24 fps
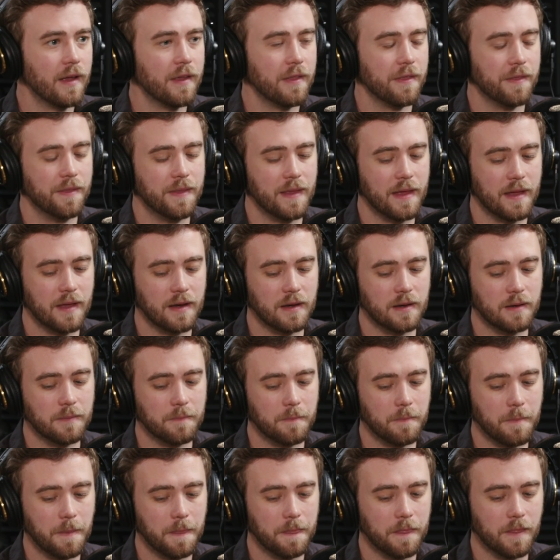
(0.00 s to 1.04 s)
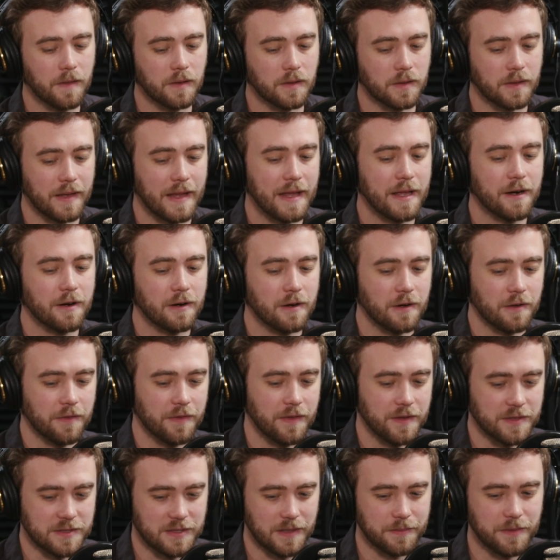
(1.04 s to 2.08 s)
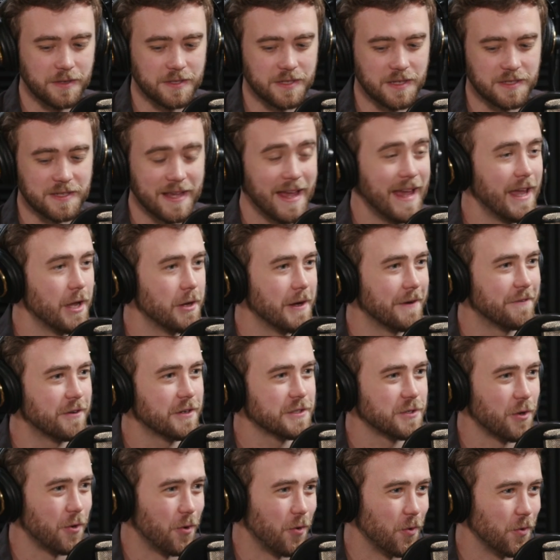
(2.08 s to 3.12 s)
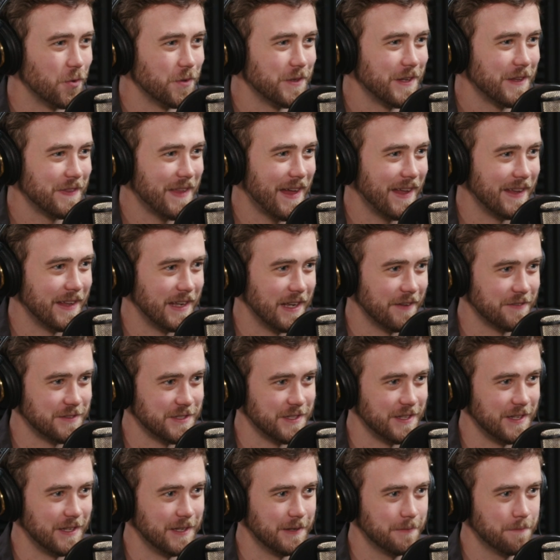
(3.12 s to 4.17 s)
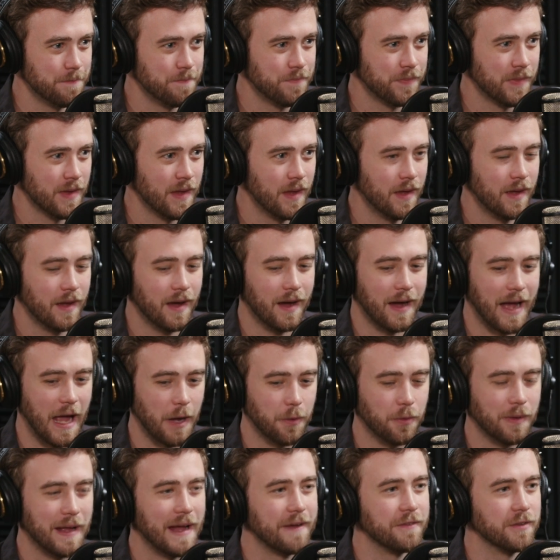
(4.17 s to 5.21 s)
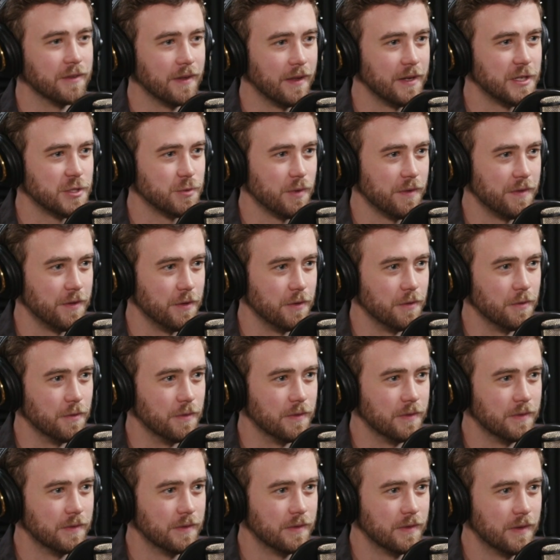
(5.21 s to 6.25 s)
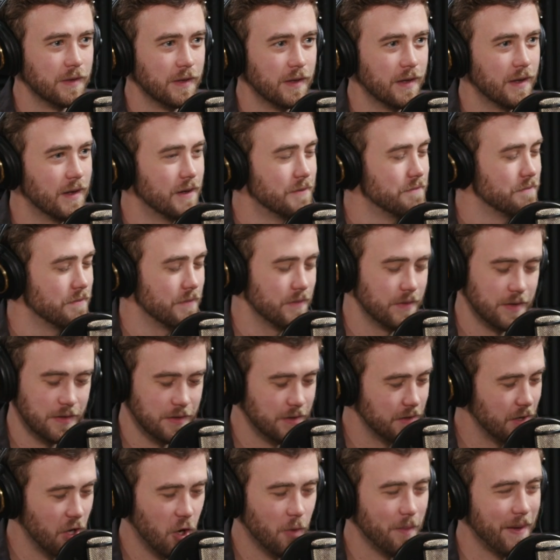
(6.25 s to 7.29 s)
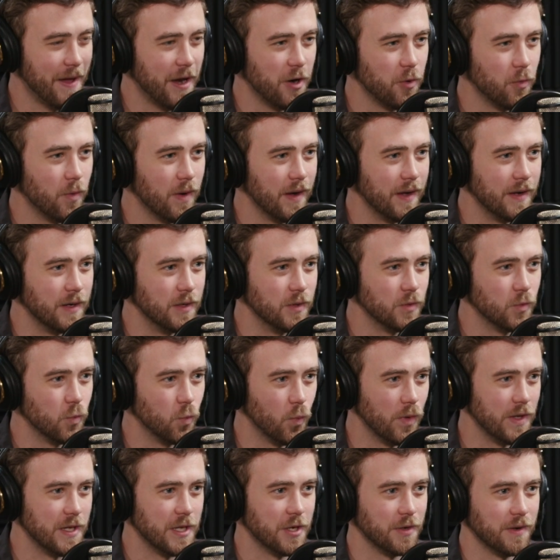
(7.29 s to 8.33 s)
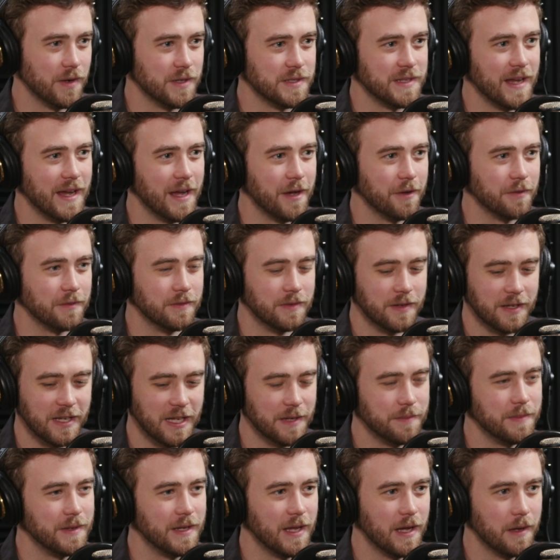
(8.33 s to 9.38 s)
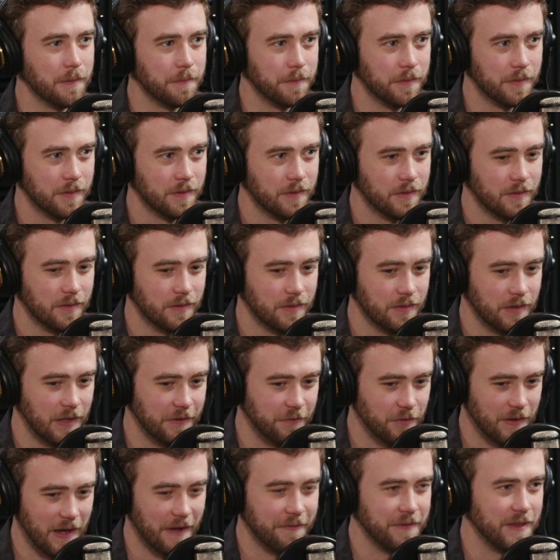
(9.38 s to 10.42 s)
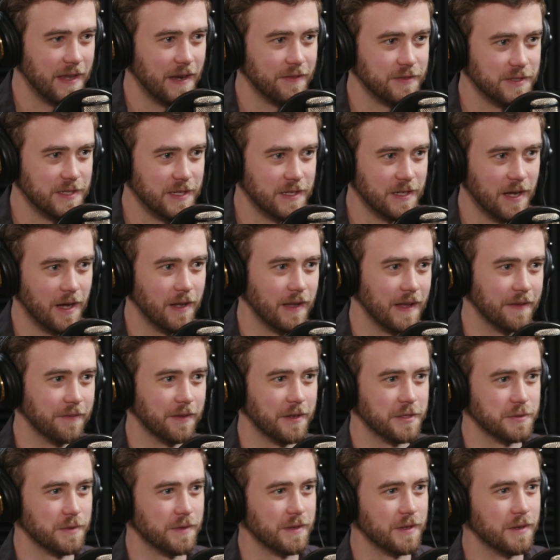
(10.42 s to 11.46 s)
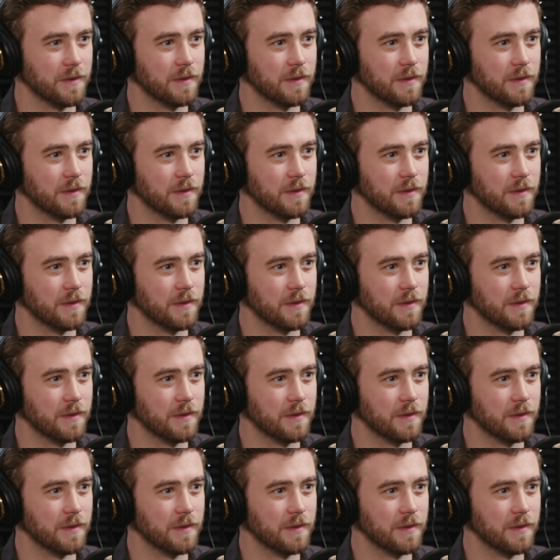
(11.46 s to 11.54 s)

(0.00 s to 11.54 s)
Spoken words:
Then later the celebrity says, "Hey, whoever's holding that NFT, I will have lunch with you no matter what when you're in town. Hit me up. If you have the NFT, I'll have lunch with you.